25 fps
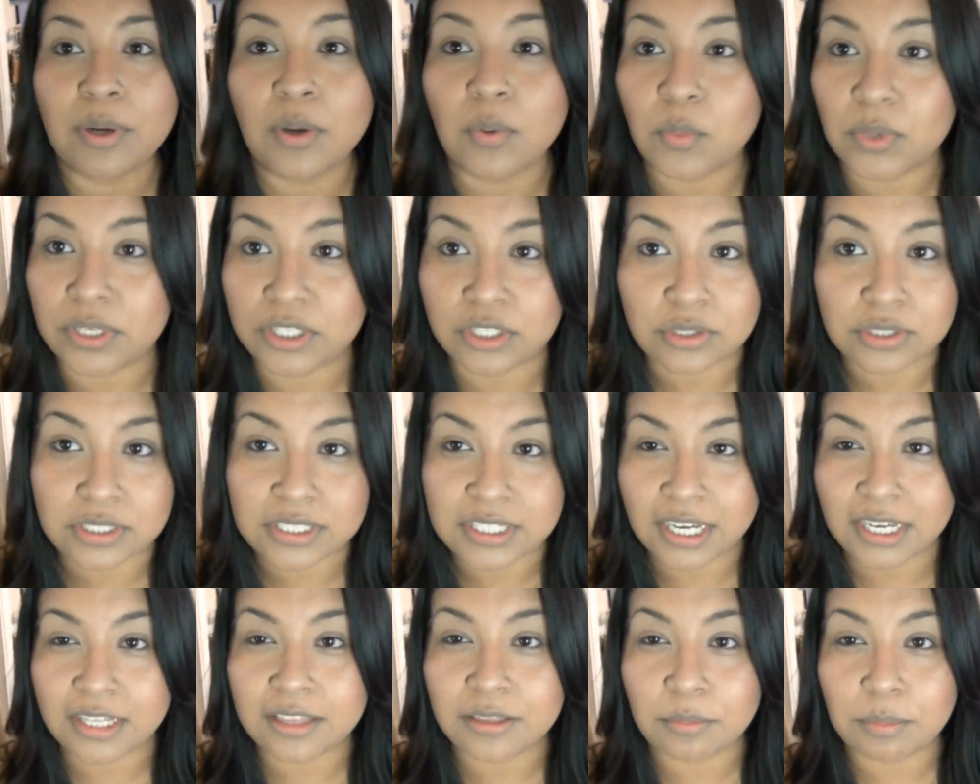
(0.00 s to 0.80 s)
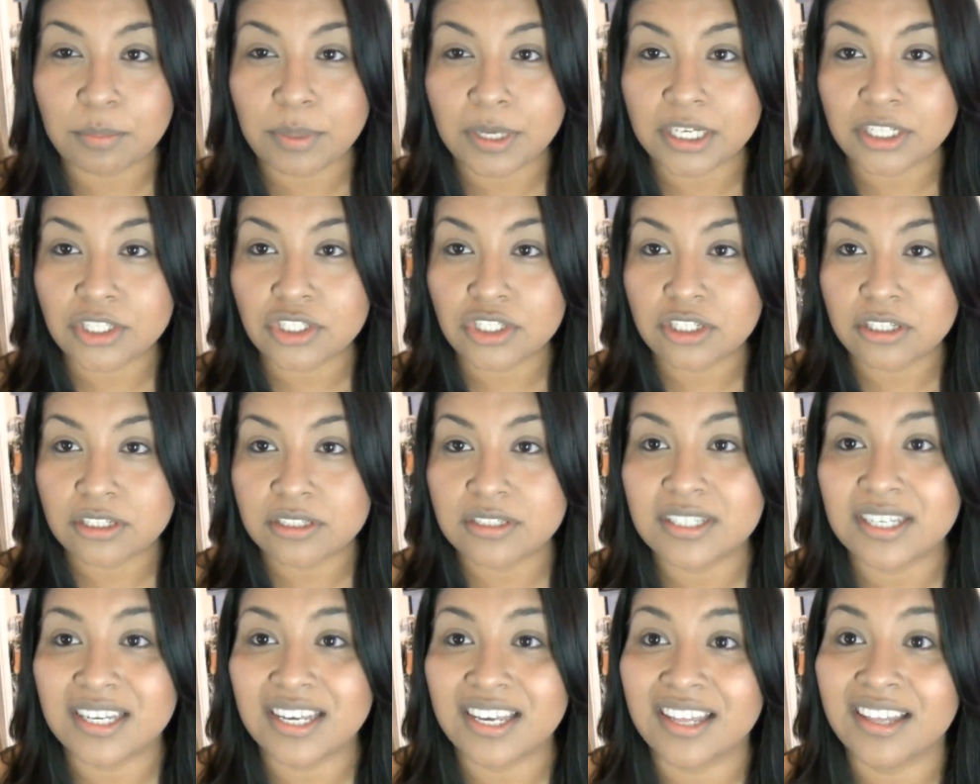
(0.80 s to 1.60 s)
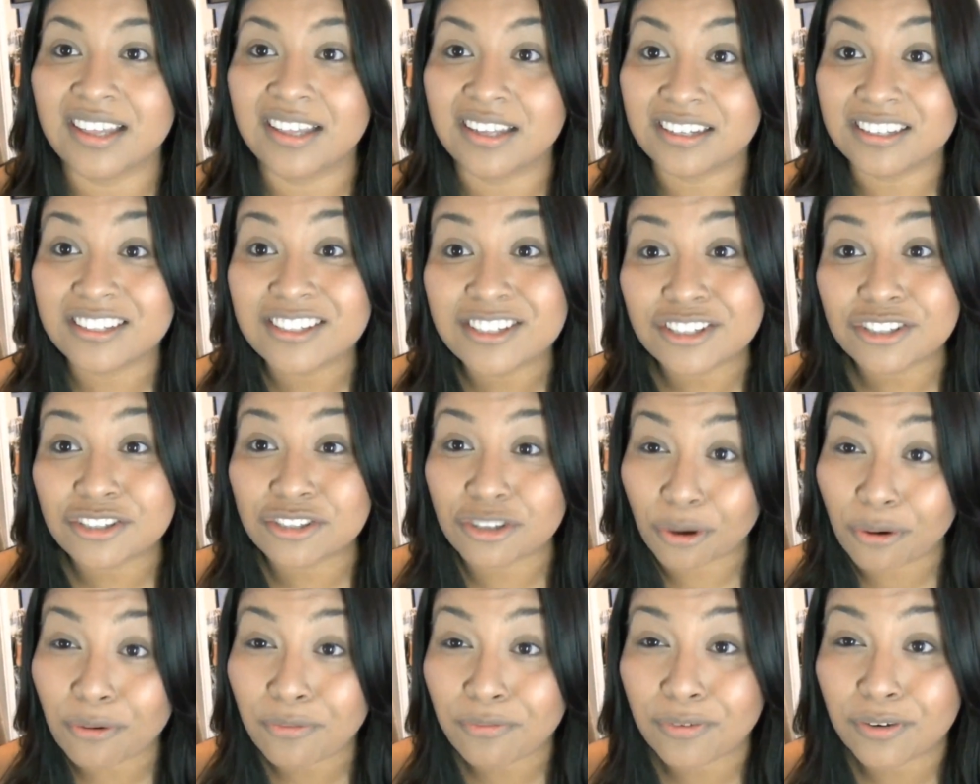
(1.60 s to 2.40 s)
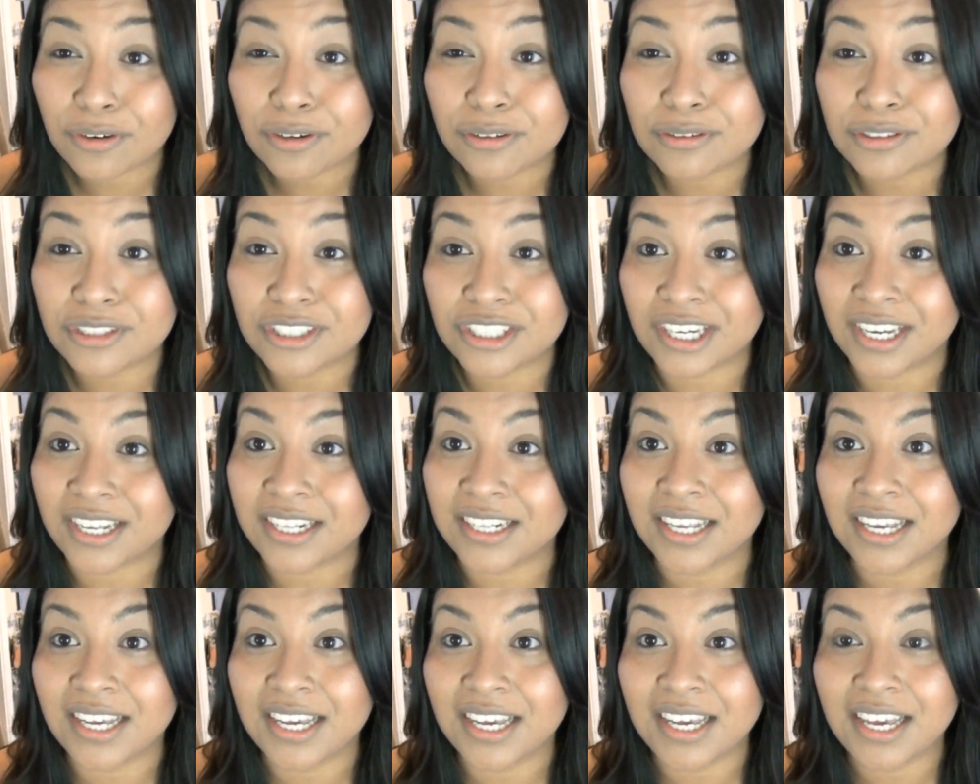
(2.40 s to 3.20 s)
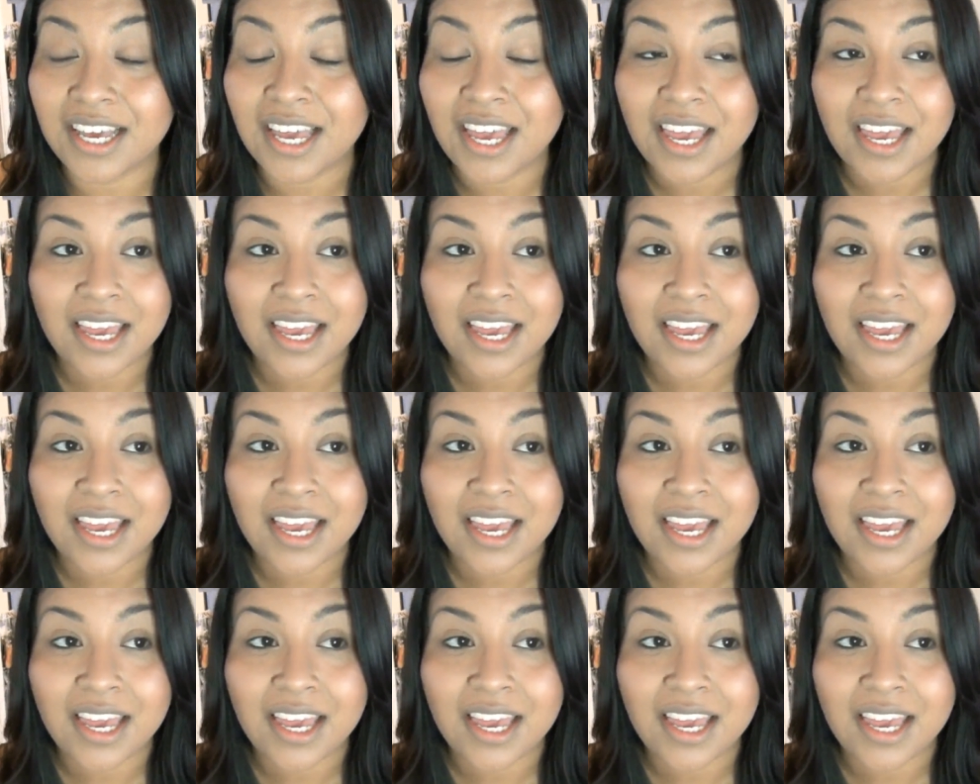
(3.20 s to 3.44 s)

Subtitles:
but when you take the pictures, it looks so photogenic.